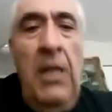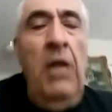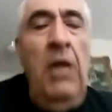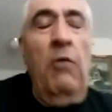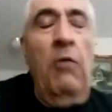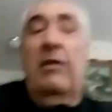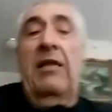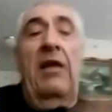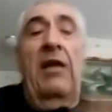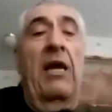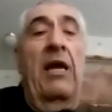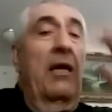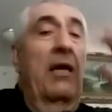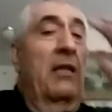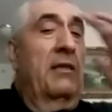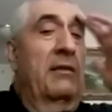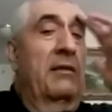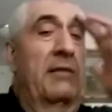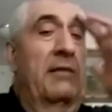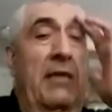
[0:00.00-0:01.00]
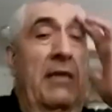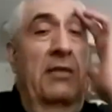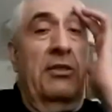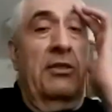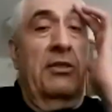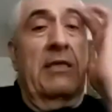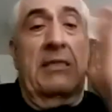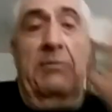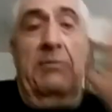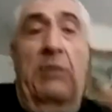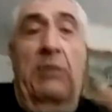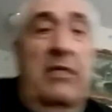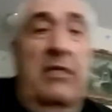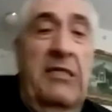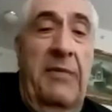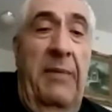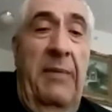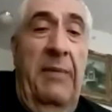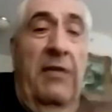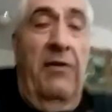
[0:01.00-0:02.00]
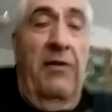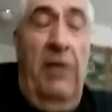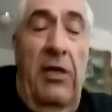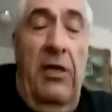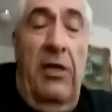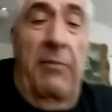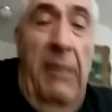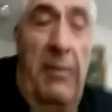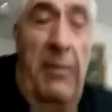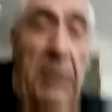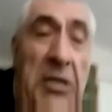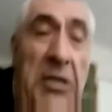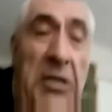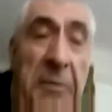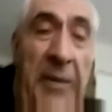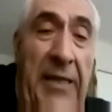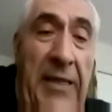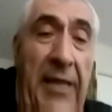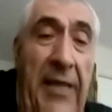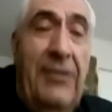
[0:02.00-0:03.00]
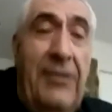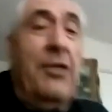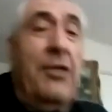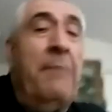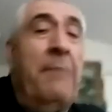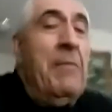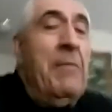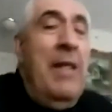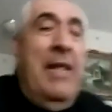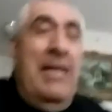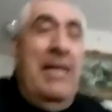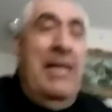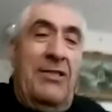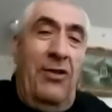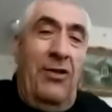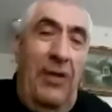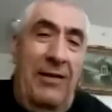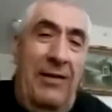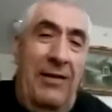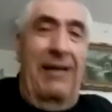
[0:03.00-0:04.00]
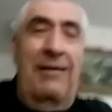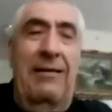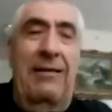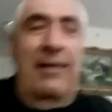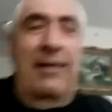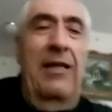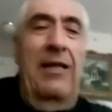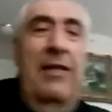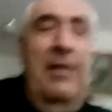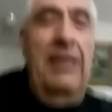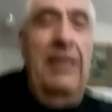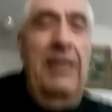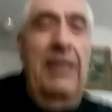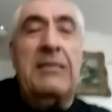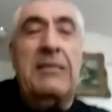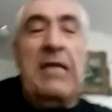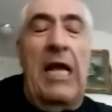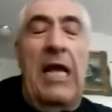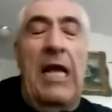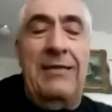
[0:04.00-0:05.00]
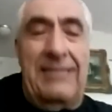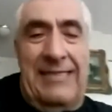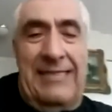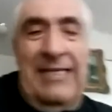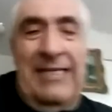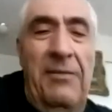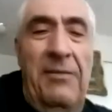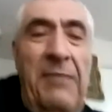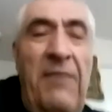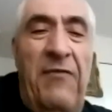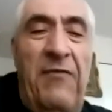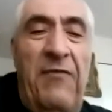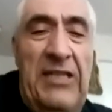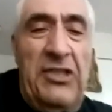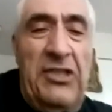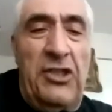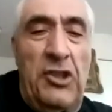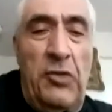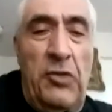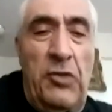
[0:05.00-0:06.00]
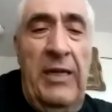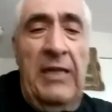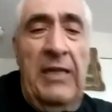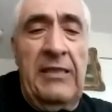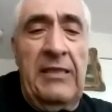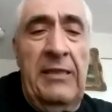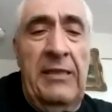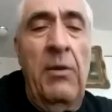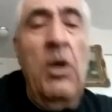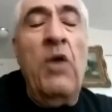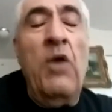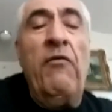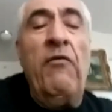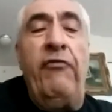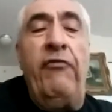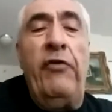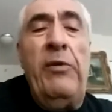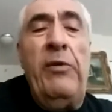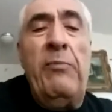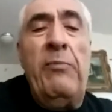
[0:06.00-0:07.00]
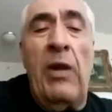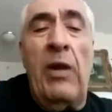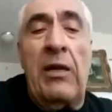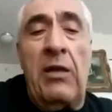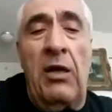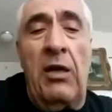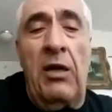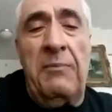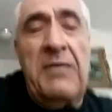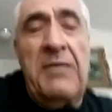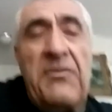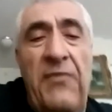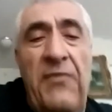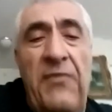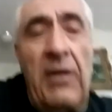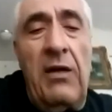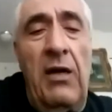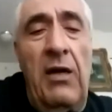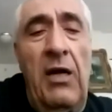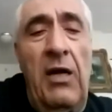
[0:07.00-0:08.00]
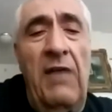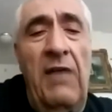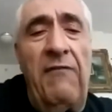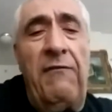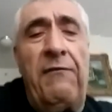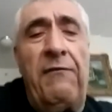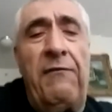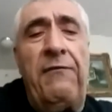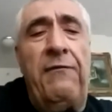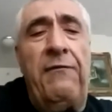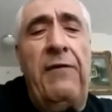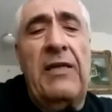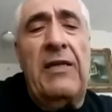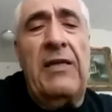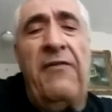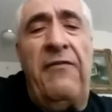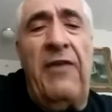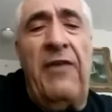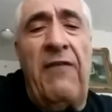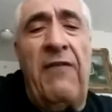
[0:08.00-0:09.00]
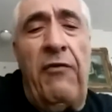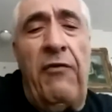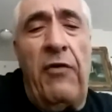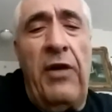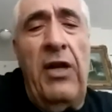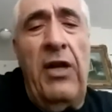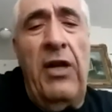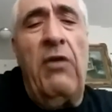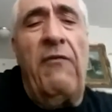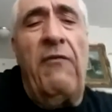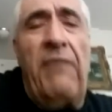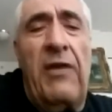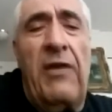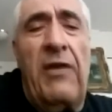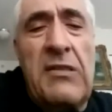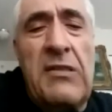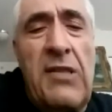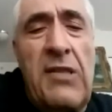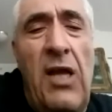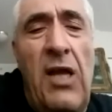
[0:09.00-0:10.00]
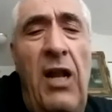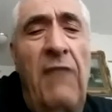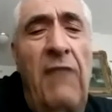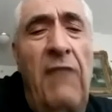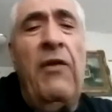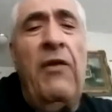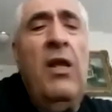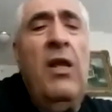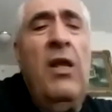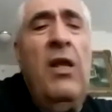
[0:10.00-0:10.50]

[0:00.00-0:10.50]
What the hell, Danish customer asked me. I don't have remember. I didn't speak Danish. So uh, uh, set them in French, swing at them. Fouille-moi compte, miss. fuck off. Va te faire fourrer, fuck yourself.